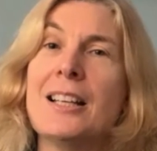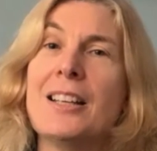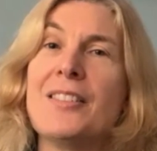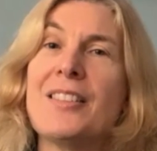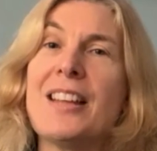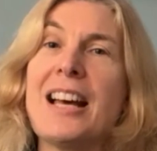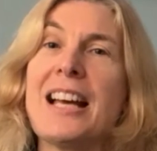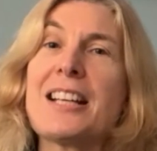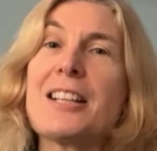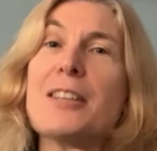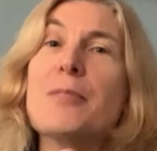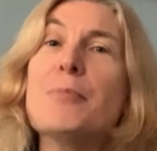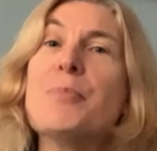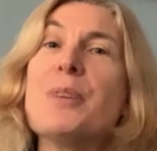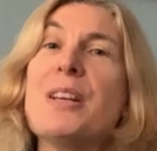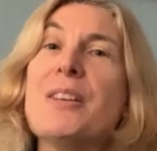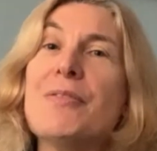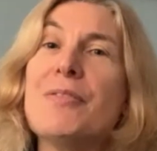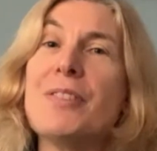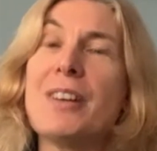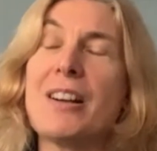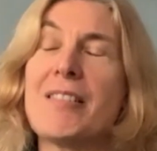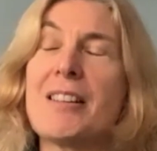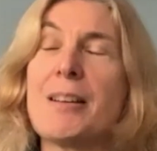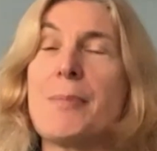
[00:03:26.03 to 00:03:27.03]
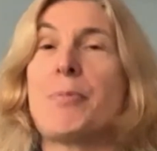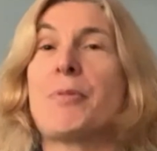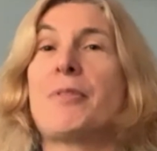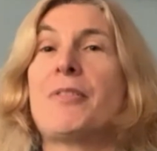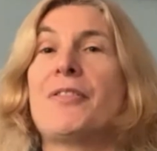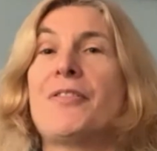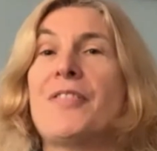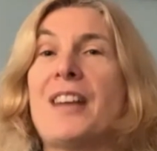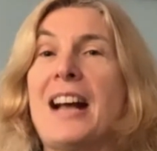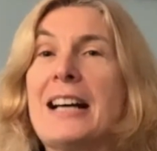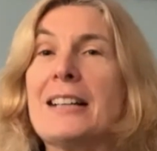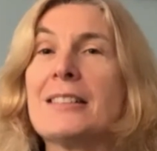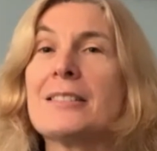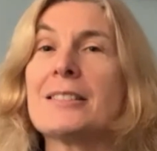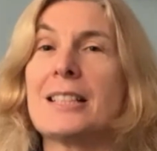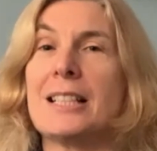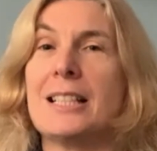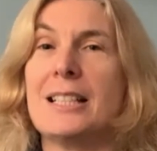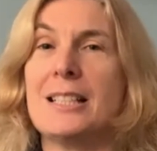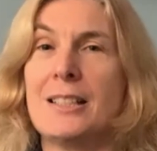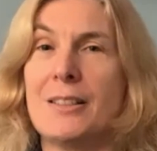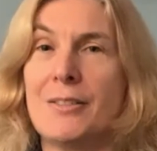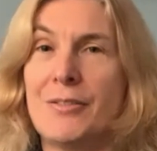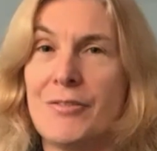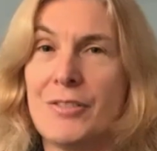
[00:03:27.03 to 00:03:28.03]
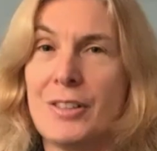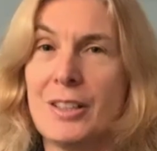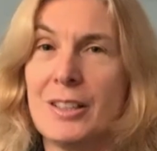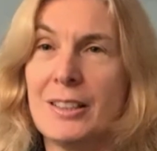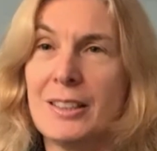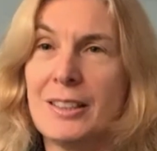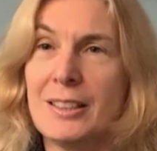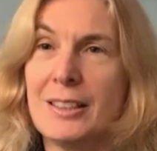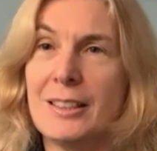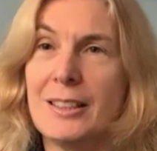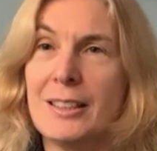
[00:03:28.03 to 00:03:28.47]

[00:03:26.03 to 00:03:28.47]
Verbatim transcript: that can be very profoundly different